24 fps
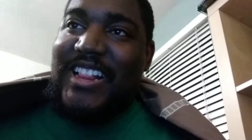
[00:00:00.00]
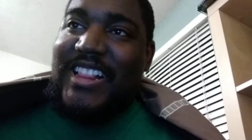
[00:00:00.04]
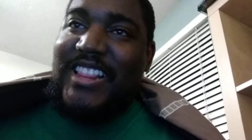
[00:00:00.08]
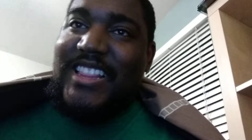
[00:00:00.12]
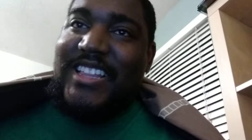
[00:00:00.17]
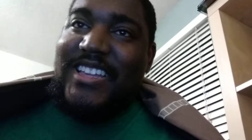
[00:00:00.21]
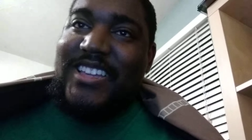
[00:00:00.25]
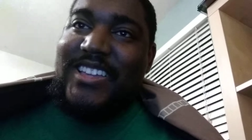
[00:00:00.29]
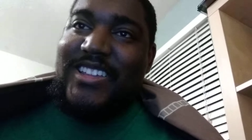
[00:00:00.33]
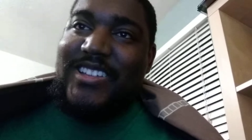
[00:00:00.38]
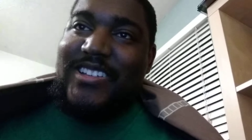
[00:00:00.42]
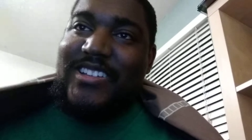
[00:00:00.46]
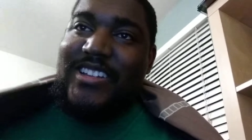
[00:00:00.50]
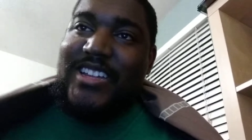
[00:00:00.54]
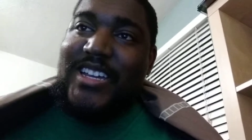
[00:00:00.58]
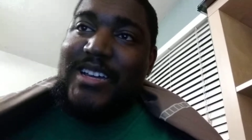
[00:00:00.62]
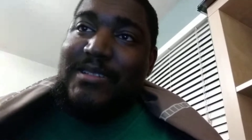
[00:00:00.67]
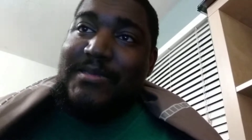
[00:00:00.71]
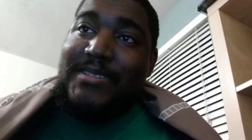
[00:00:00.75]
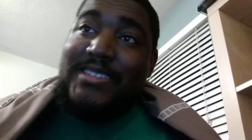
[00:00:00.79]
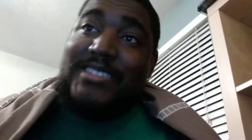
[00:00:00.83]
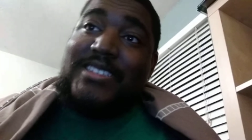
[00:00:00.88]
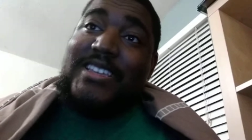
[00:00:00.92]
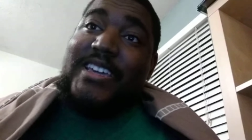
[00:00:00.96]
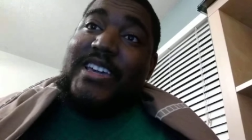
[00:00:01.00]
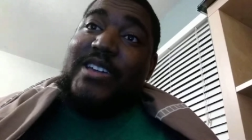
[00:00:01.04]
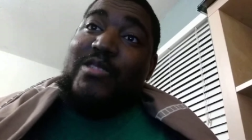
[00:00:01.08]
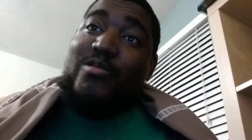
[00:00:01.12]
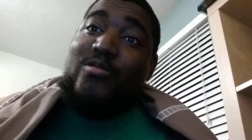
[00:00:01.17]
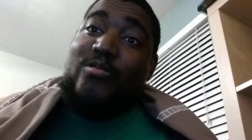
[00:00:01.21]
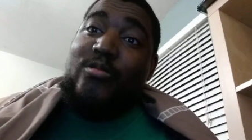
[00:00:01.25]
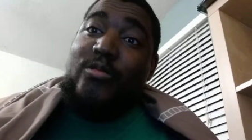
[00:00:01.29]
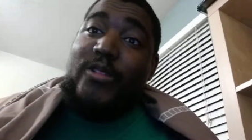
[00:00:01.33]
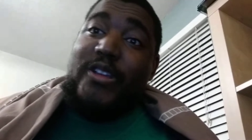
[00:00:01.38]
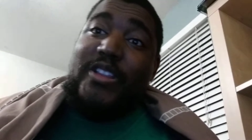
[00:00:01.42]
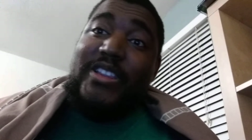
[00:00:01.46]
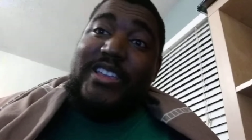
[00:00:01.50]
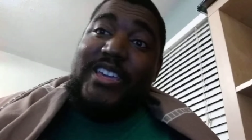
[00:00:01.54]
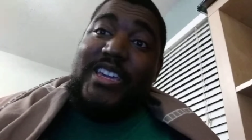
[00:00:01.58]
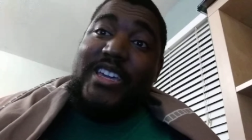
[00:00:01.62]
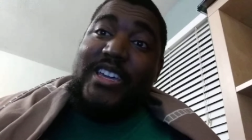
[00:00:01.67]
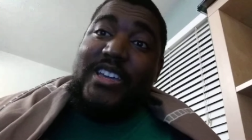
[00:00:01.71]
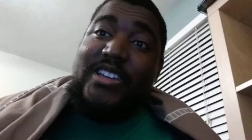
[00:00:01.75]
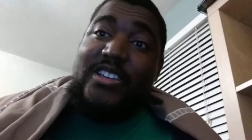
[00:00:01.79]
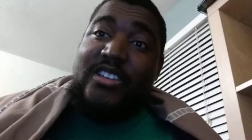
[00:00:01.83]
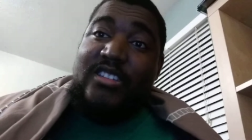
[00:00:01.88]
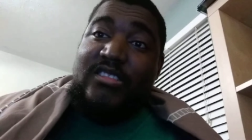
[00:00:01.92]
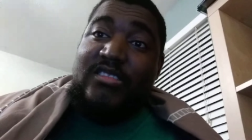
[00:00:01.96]
You know, that was a
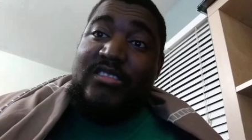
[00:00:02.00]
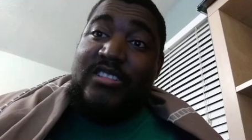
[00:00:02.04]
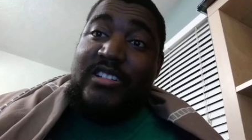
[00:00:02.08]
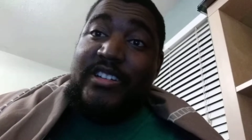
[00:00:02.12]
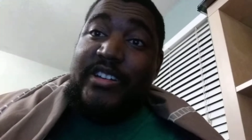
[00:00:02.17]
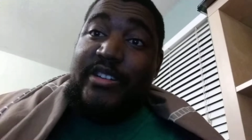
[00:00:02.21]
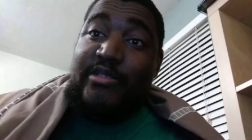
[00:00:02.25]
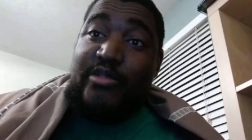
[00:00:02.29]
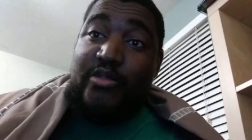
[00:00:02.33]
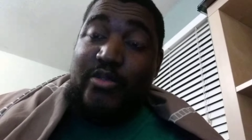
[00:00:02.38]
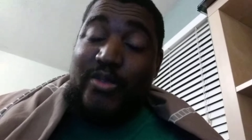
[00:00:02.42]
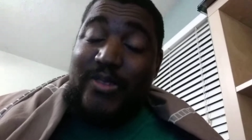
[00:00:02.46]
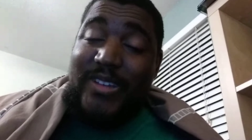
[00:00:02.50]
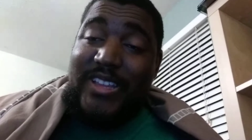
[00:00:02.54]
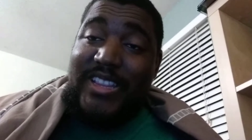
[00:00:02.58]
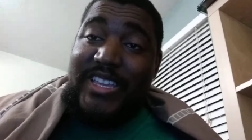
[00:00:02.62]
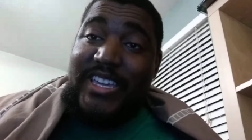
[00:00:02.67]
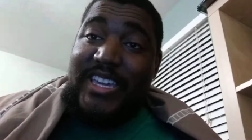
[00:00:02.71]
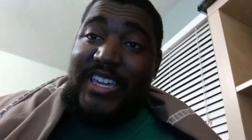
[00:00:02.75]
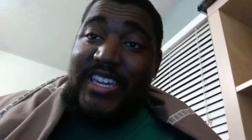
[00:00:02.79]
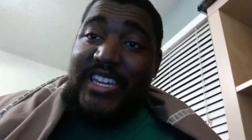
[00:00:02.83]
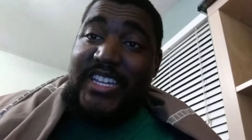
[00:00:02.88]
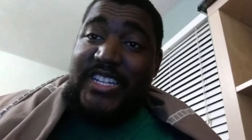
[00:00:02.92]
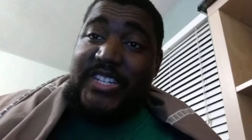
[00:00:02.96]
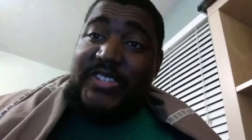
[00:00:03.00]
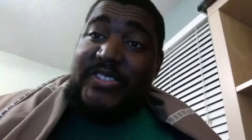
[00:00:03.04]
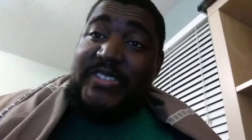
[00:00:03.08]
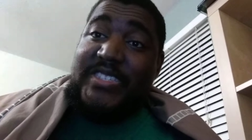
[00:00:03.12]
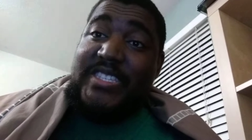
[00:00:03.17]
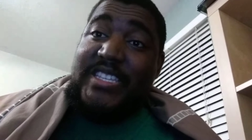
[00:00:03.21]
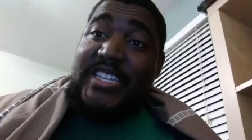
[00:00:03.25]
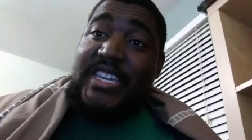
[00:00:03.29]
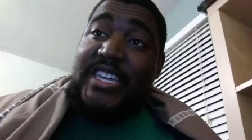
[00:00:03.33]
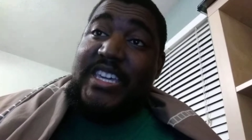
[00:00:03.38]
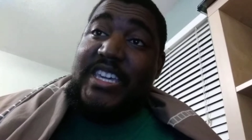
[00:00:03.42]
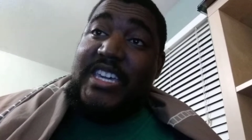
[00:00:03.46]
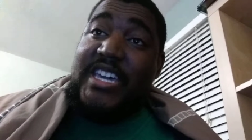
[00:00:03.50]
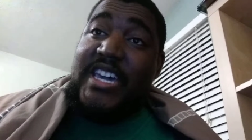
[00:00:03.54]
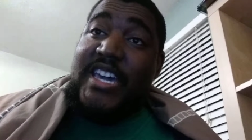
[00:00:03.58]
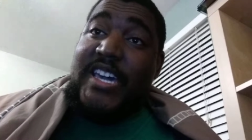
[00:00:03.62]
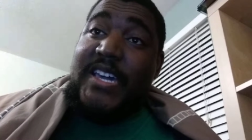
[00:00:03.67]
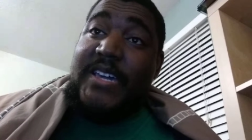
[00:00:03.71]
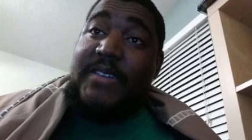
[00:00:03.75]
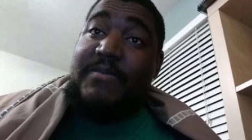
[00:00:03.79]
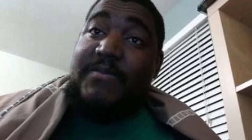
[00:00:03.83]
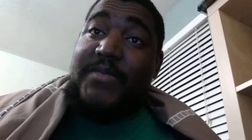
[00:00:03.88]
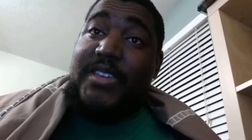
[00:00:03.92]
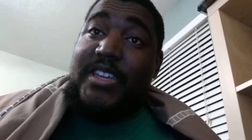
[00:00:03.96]
really good, really interesting
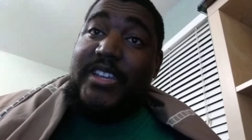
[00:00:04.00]
game.